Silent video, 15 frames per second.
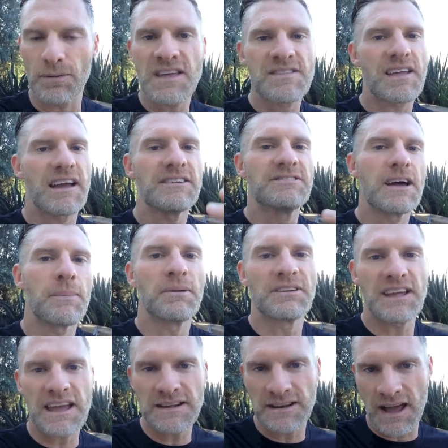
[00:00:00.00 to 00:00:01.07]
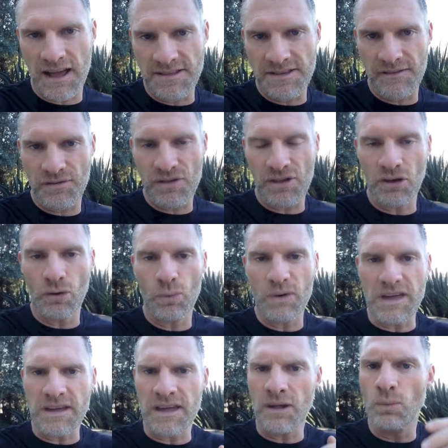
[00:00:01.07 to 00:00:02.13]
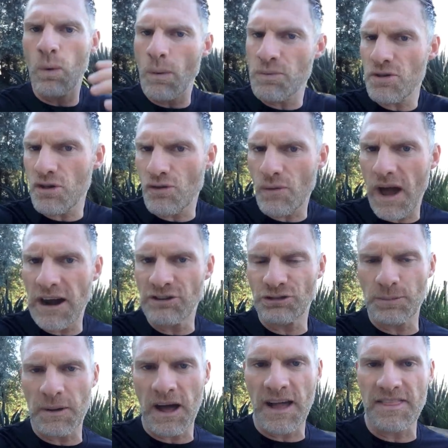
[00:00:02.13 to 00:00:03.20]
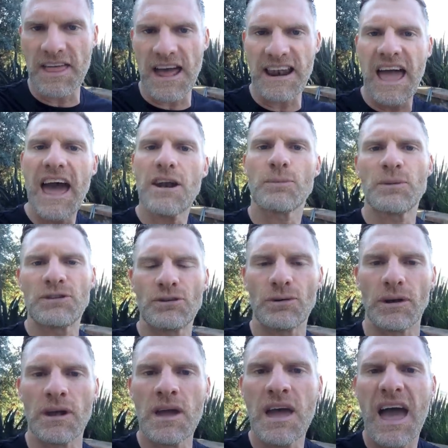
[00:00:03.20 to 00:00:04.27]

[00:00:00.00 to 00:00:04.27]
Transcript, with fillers: Things like double date nights every single week, and what the strategy behind that, and how did we do it?